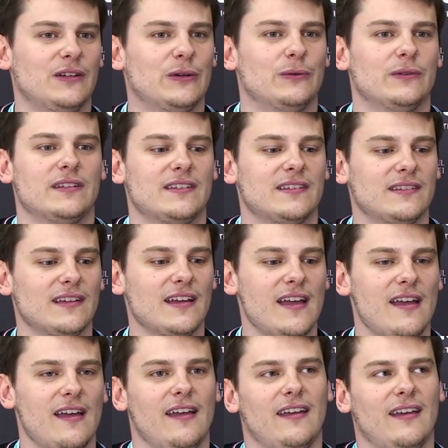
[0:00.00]
You know, it's
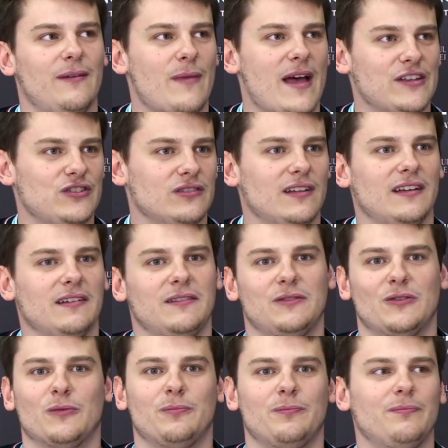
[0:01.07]
imagine like
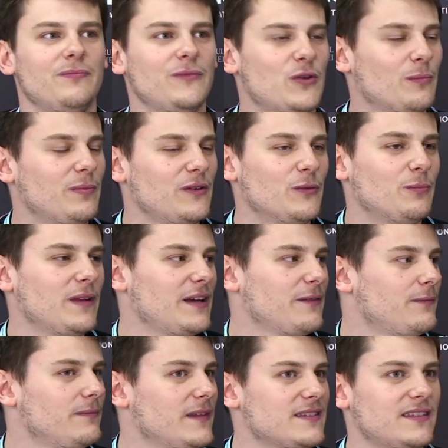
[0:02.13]
you play,
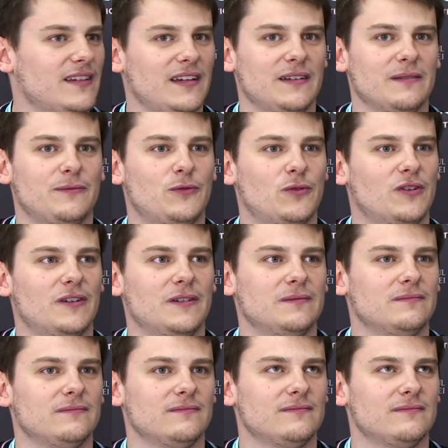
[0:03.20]
let's say for